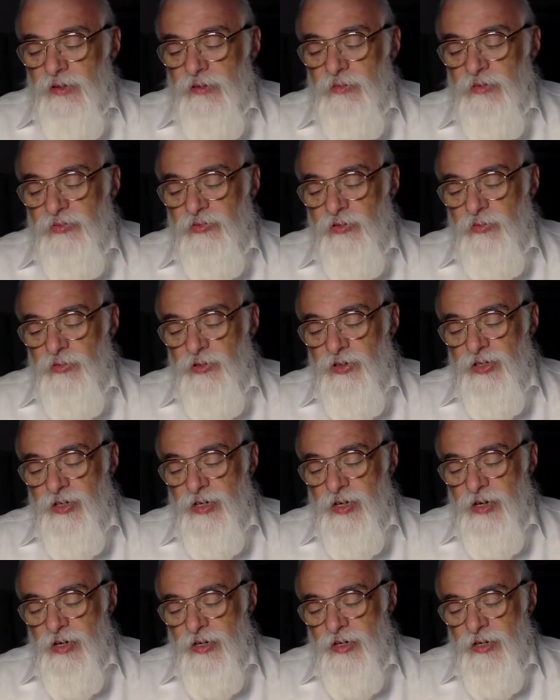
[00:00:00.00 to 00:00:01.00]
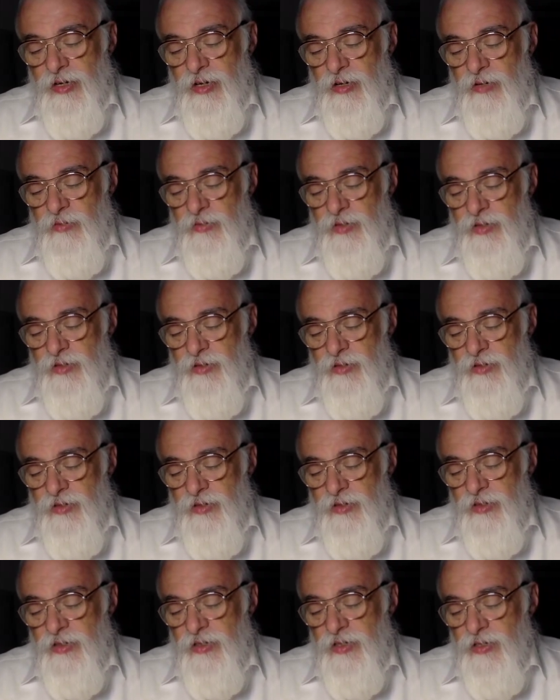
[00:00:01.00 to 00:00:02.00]
Before Mashiach comes,
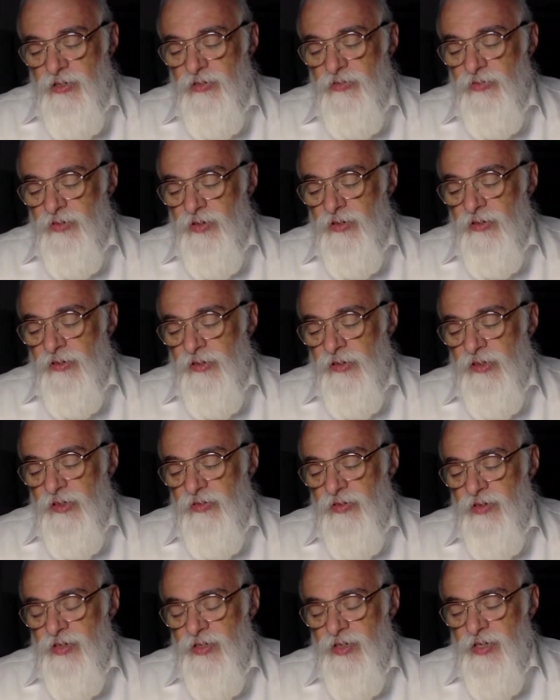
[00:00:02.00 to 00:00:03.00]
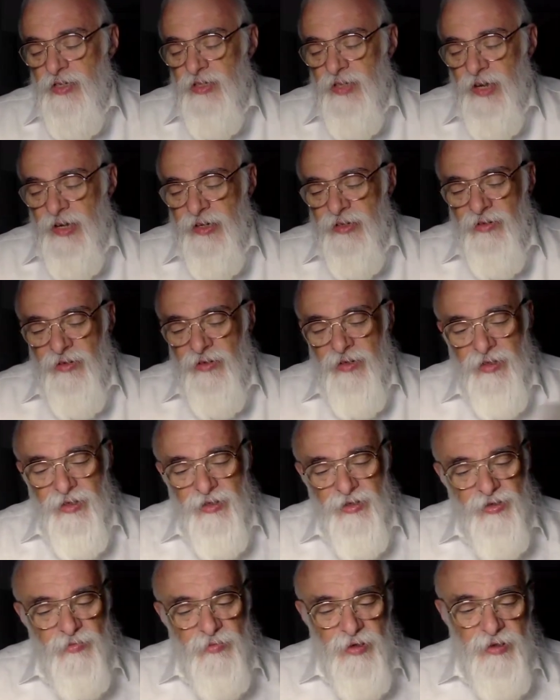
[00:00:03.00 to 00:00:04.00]
Chassidus is revealed to give us this time and
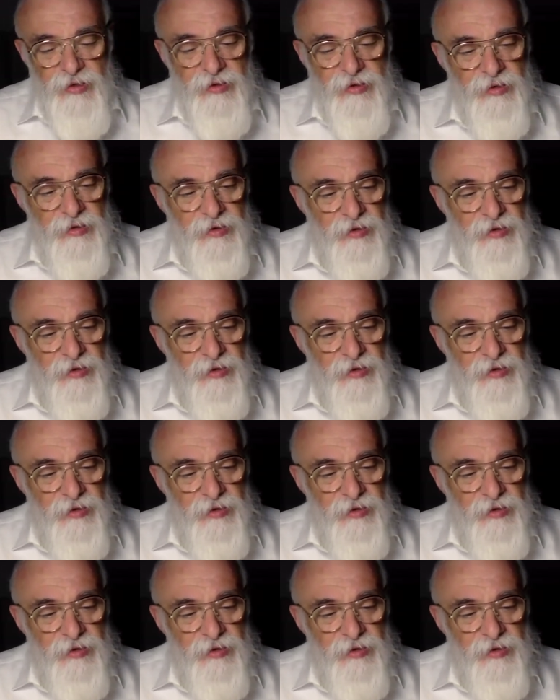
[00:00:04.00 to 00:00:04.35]
Gishmat.